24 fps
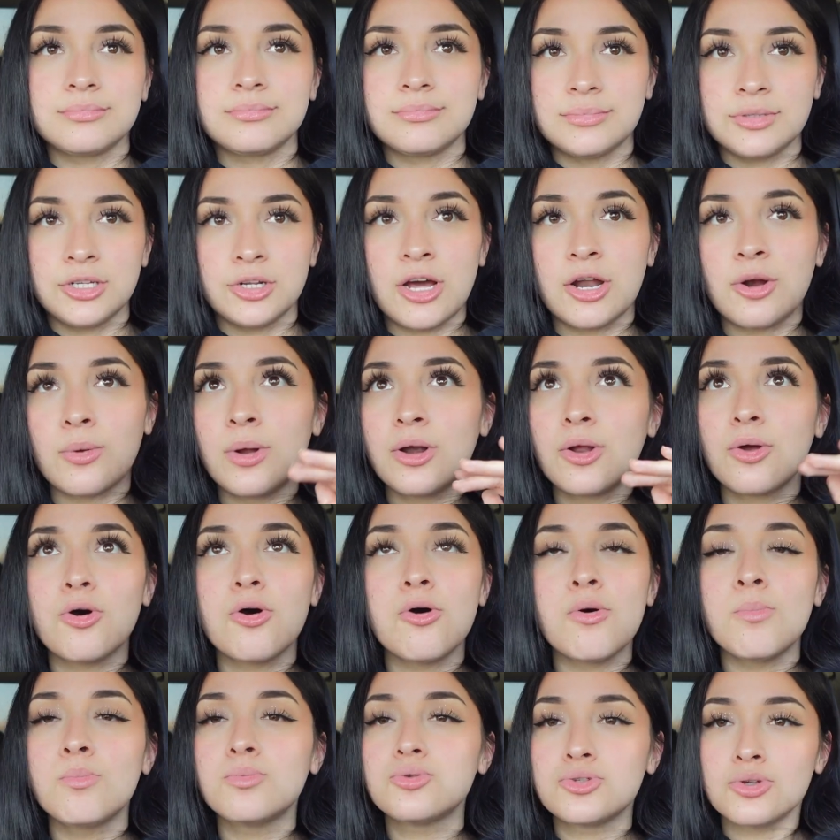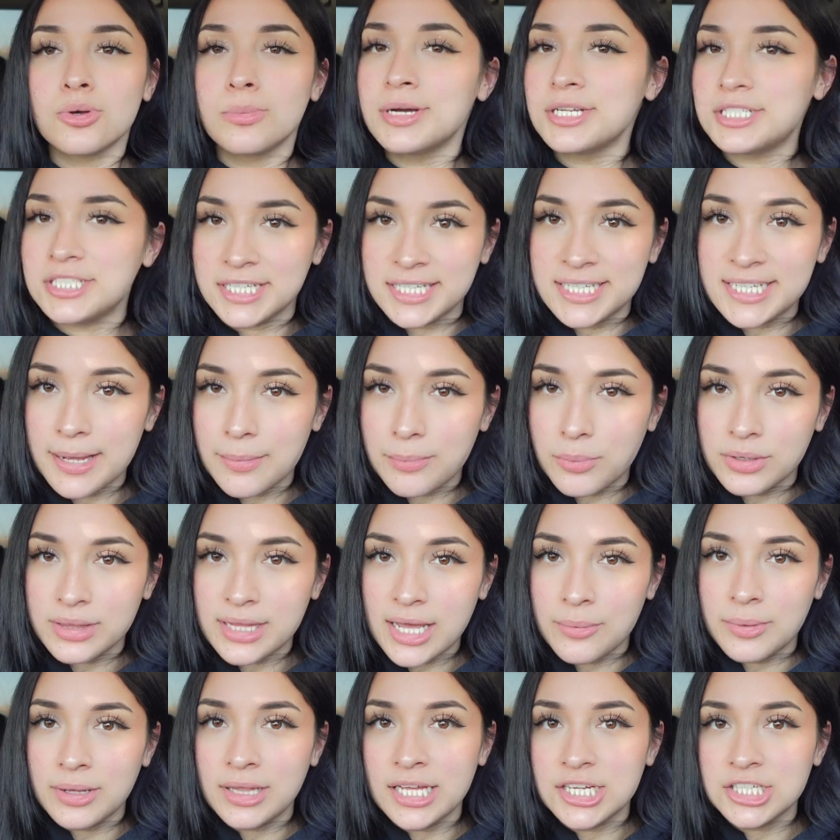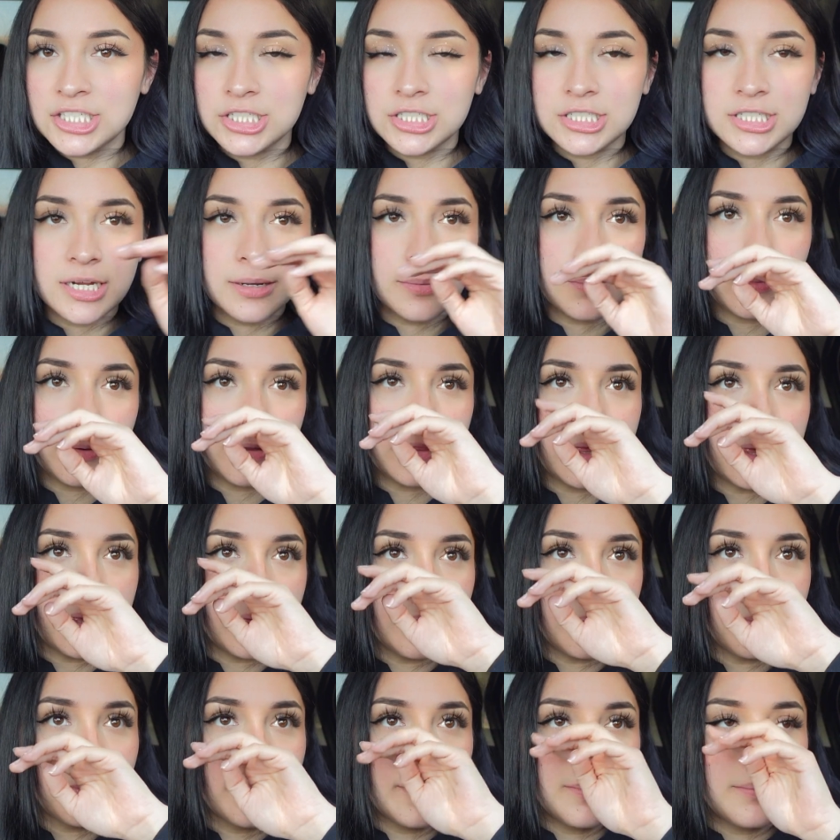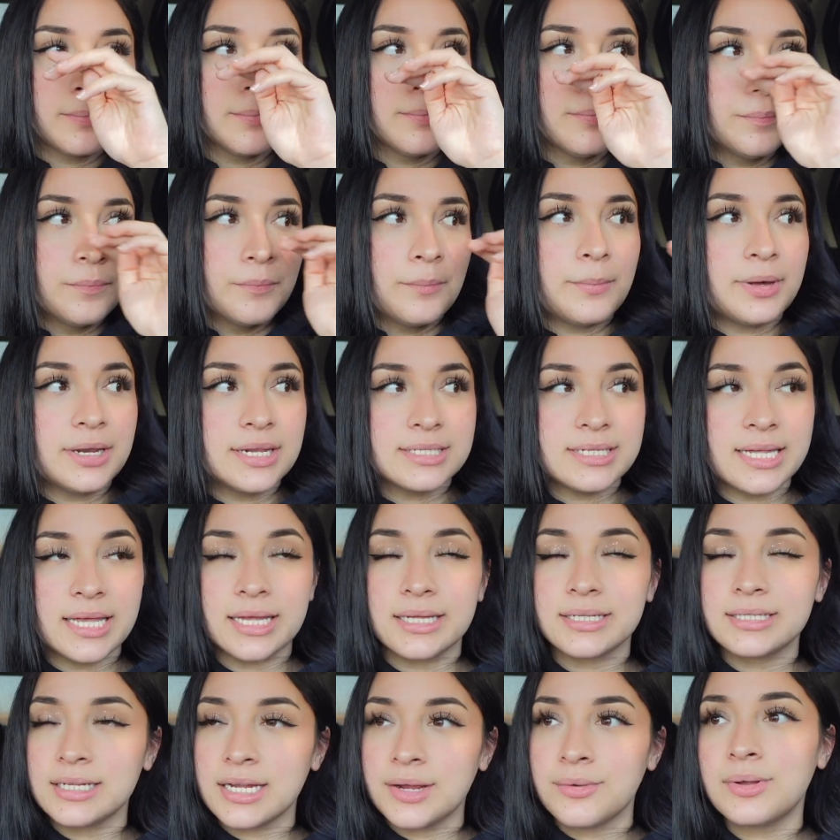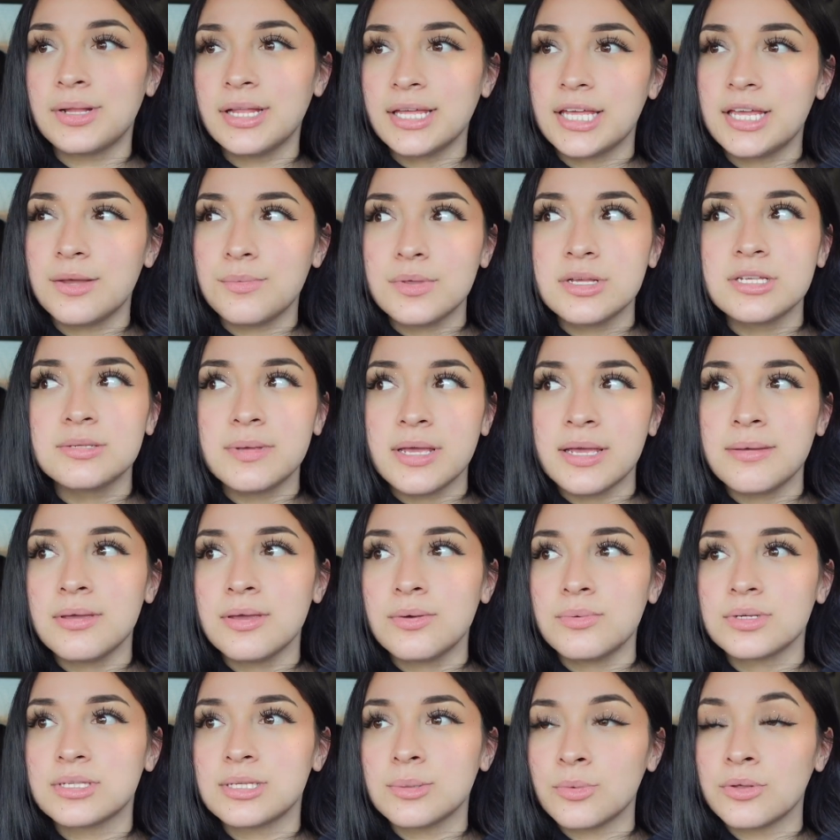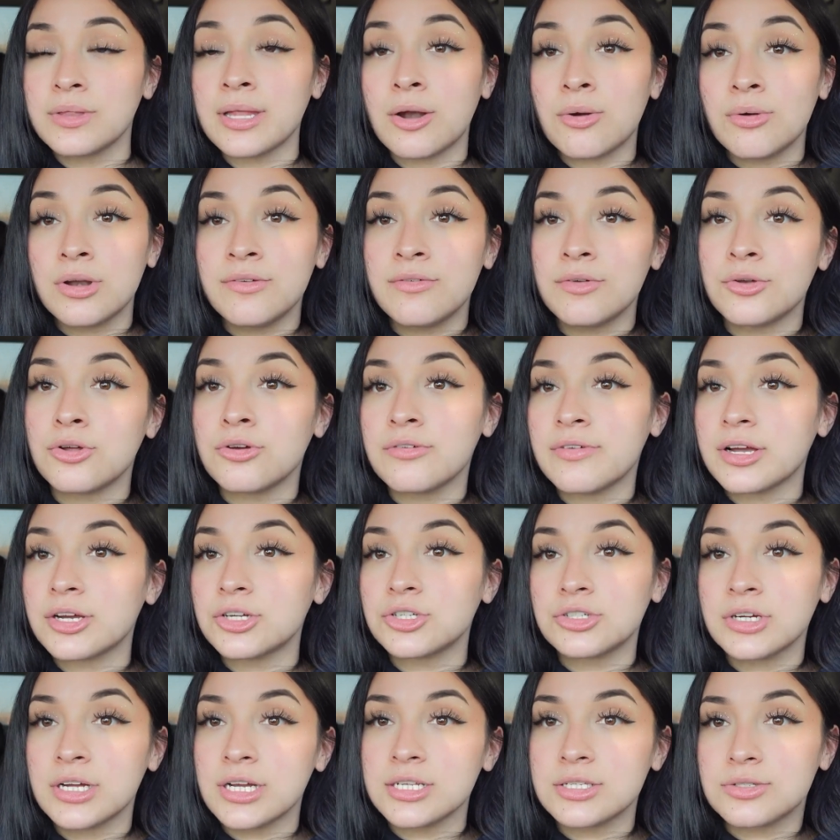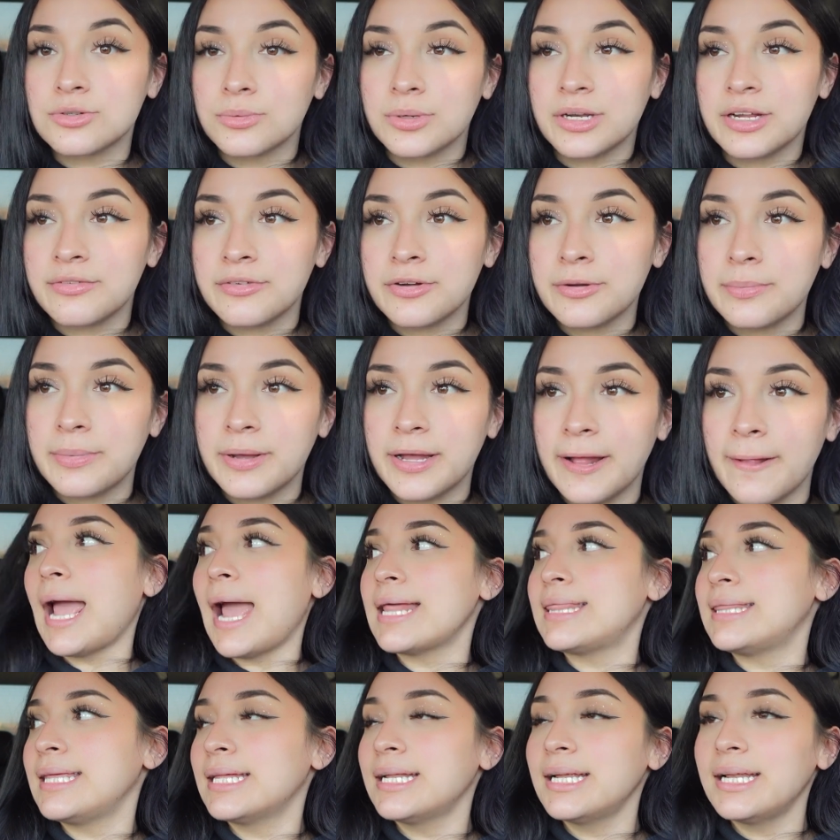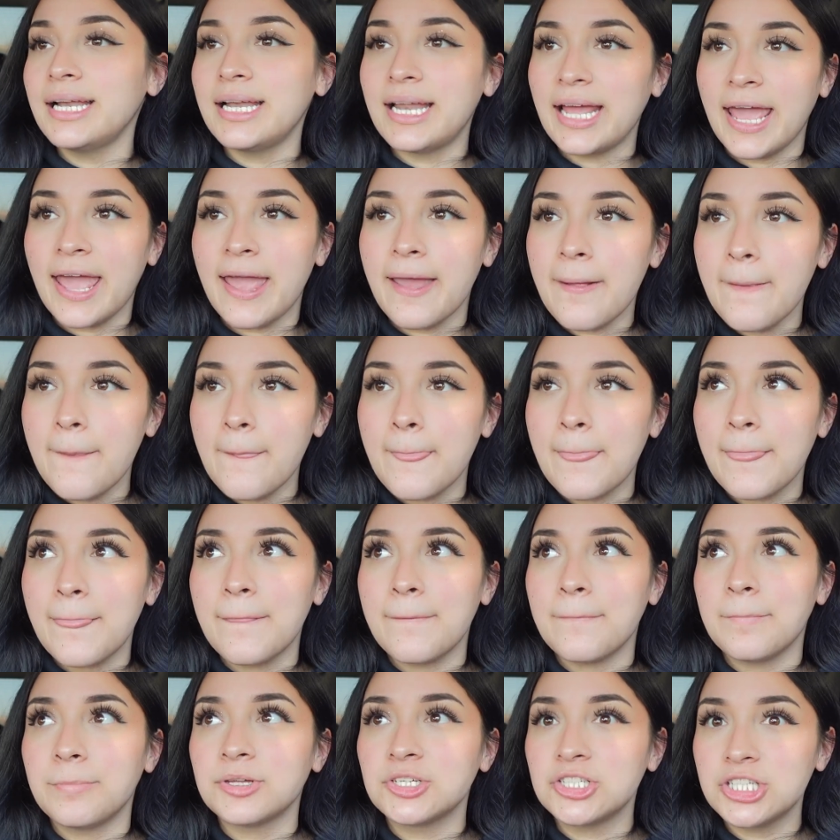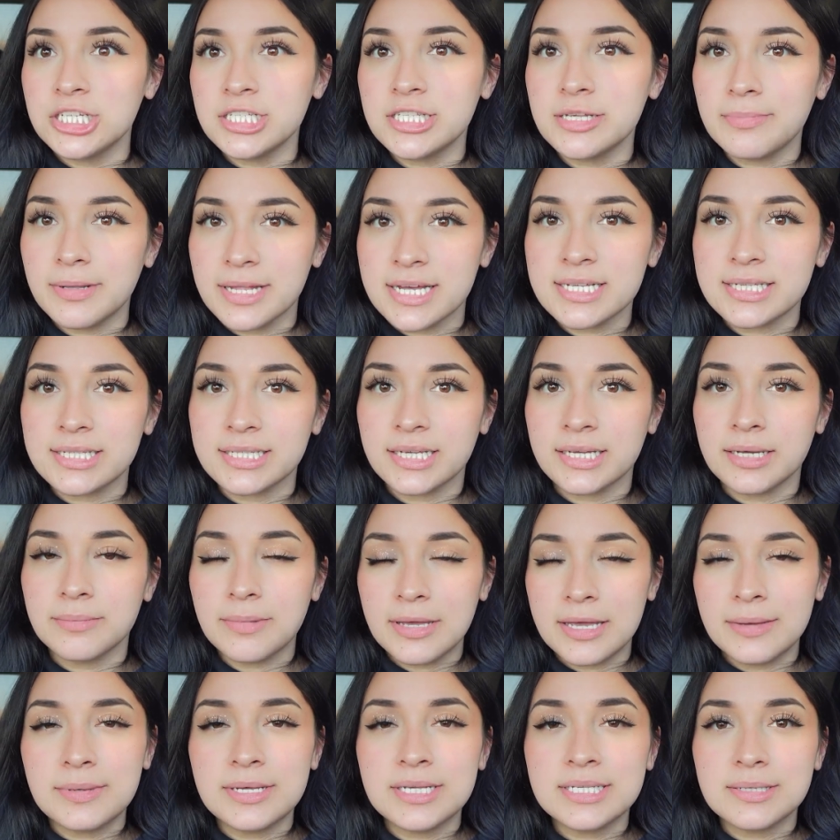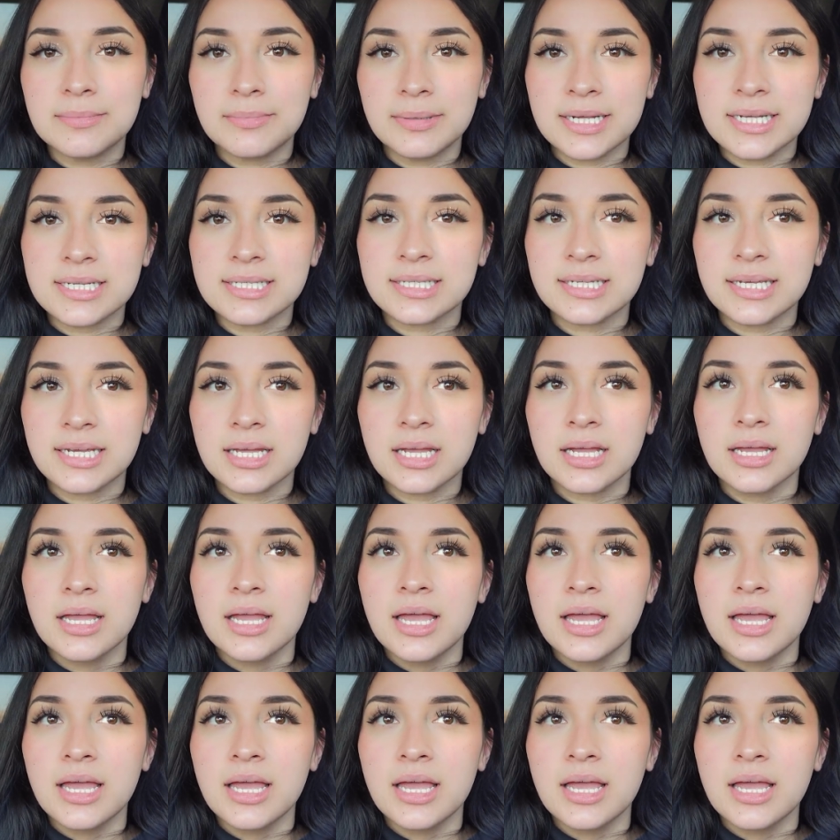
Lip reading: you know, I don't want to go so much in depth with that relationship with him, but it's like, did I really keep this baby with someone that I don't even know if I could trust or whatever? But at the end of the day, she's a blessing. A baby's a blessing.